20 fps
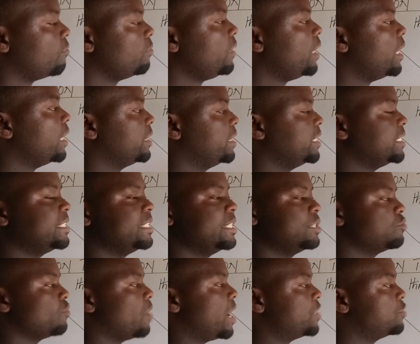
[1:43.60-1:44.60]
is
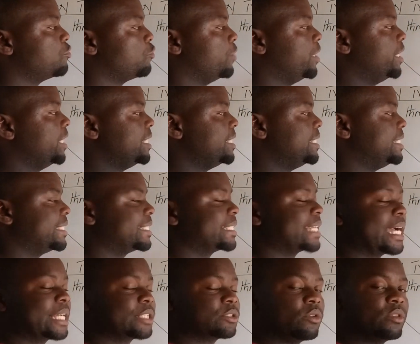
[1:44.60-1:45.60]
what we
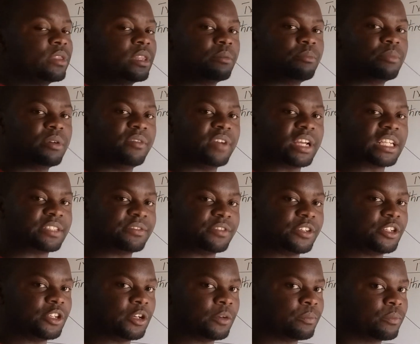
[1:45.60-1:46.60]
discussed on the previous
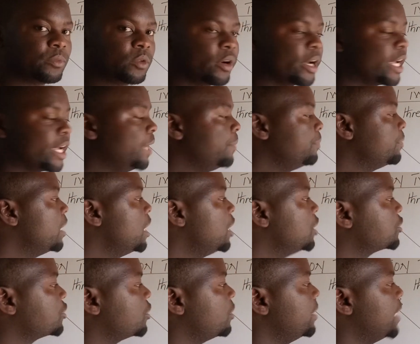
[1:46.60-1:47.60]
video. Okay?
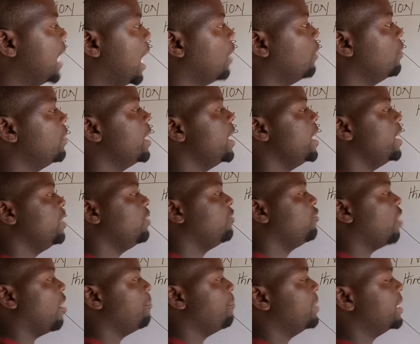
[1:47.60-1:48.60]
So now, if you
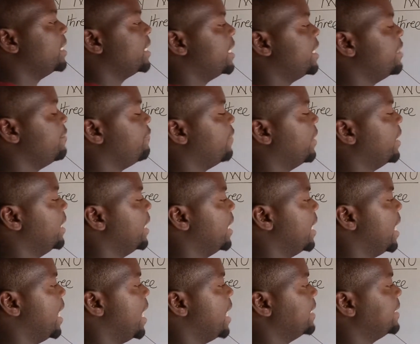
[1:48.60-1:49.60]
have been given
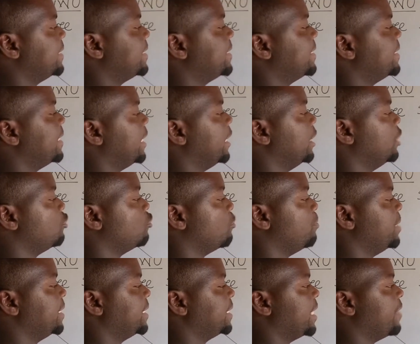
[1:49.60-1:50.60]
C to be
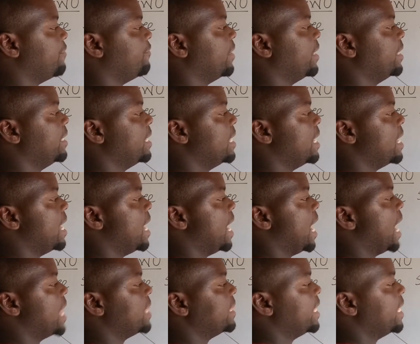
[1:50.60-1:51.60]
7
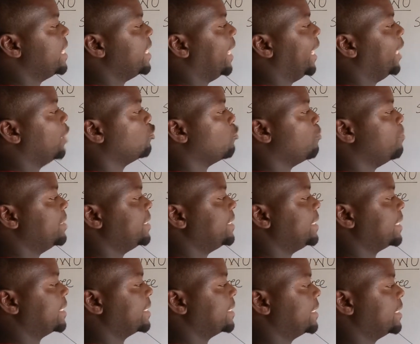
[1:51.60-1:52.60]
and then A to be
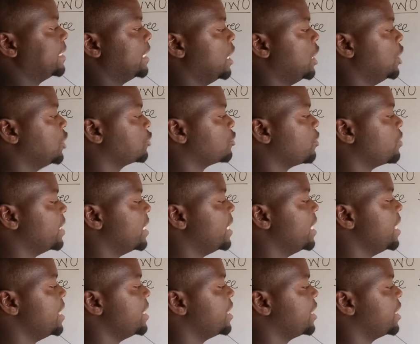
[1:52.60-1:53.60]
6. So the
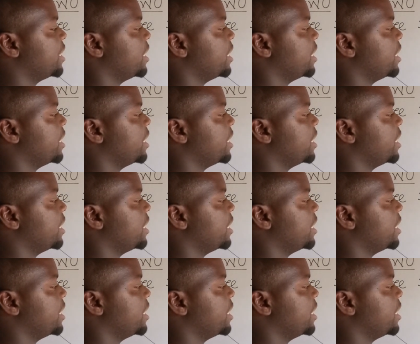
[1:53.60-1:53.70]
length